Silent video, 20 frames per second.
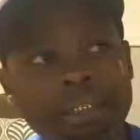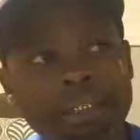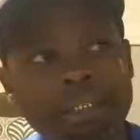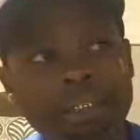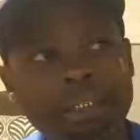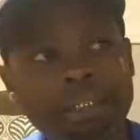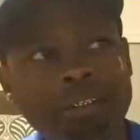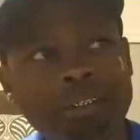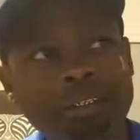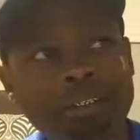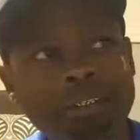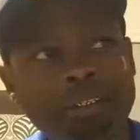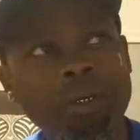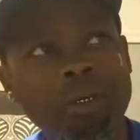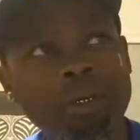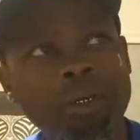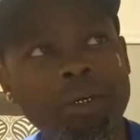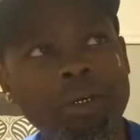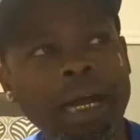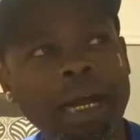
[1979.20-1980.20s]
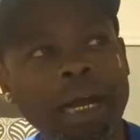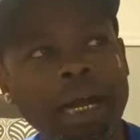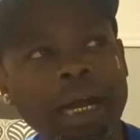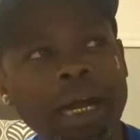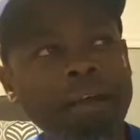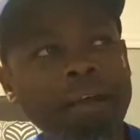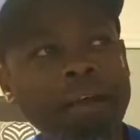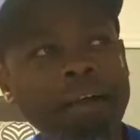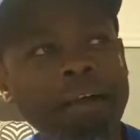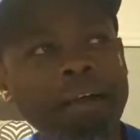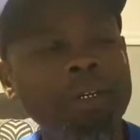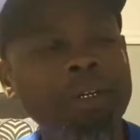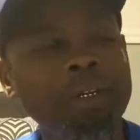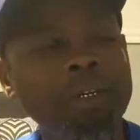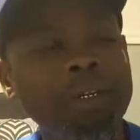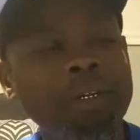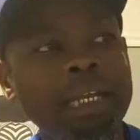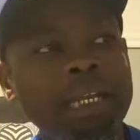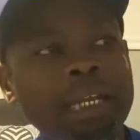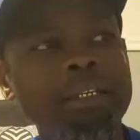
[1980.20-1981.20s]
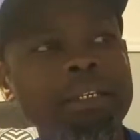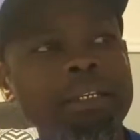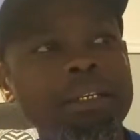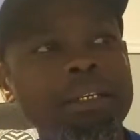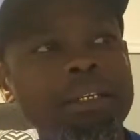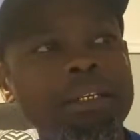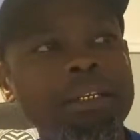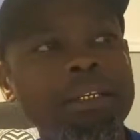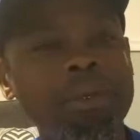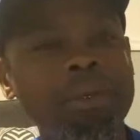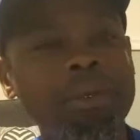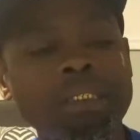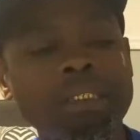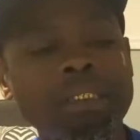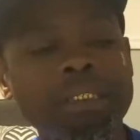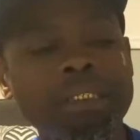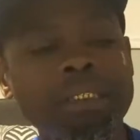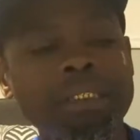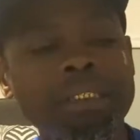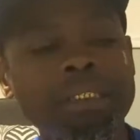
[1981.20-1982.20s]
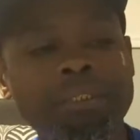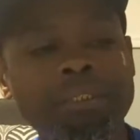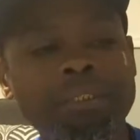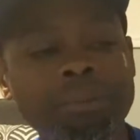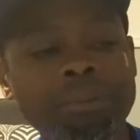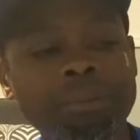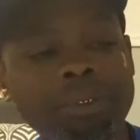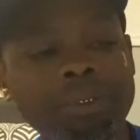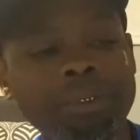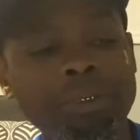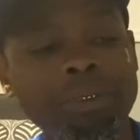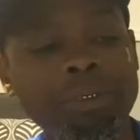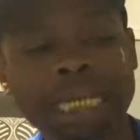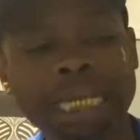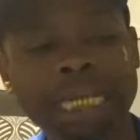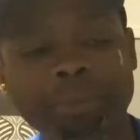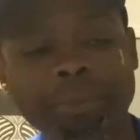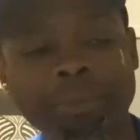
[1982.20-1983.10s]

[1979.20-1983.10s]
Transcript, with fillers: so, you know, I, I feel like in order to teach someone, you got to be